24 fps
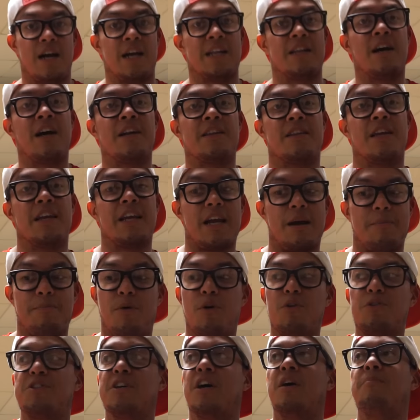I, I, think I
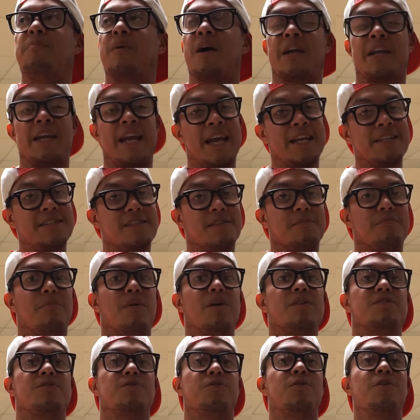bulked up, I gained some
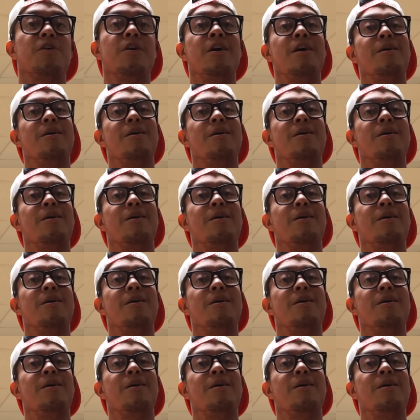muscle,